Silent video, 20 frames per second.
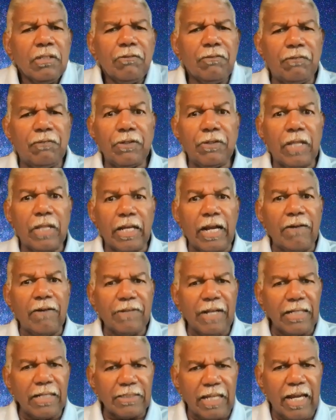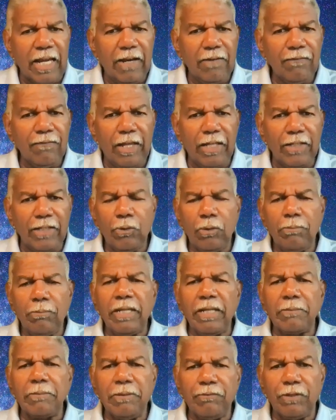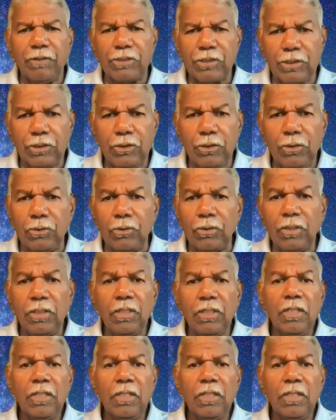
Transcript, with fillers: feel like I've got to have that. It will make me fresh and new.